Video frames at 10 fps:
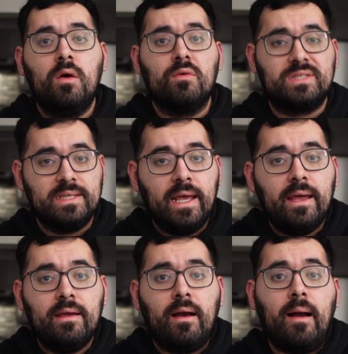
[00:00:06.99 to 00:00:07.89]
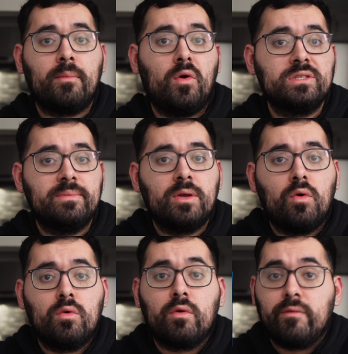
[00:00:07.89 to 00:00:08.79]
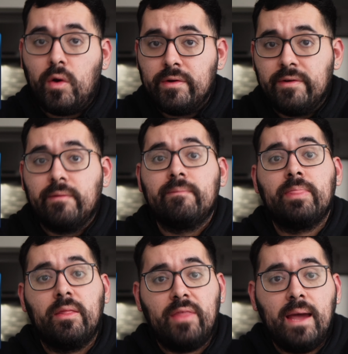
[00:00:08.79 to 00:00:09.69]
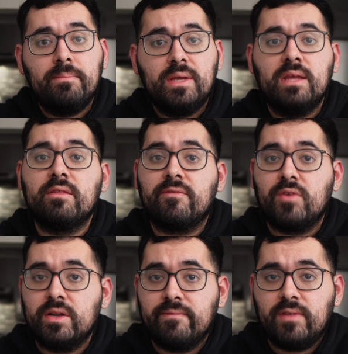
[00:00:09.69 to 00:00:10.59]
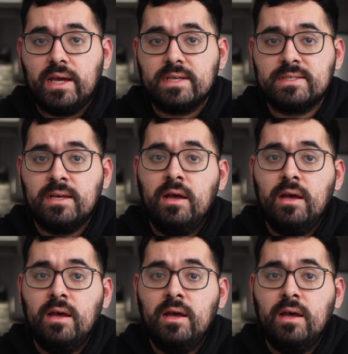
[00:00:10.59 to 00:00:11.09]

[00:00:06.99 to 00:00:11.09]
But today, I'm going to be going over one of them, that being the Freedom Flex.